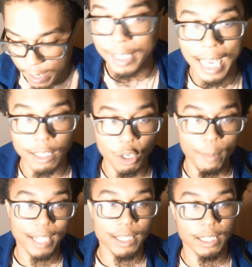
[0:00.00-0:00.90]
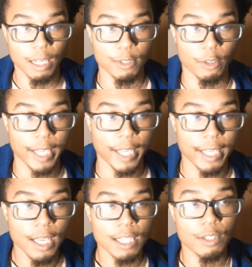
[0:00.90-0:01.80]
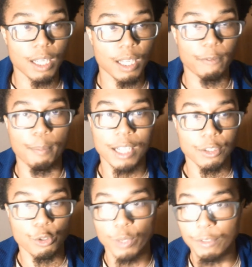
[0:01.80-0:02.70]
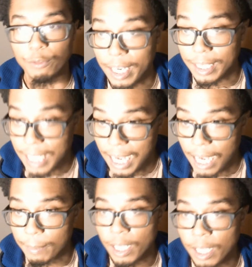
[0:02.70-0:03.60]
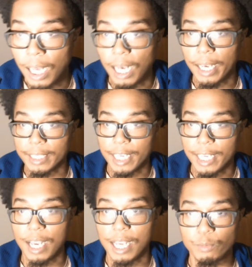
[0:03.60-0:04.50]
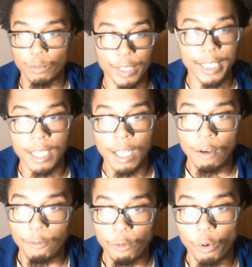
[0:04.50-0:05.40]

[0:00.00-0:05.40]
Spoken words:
Now, let's go back to the numbers, okay? So this is coming from BoxingNews24.com, in case you guys want to read it for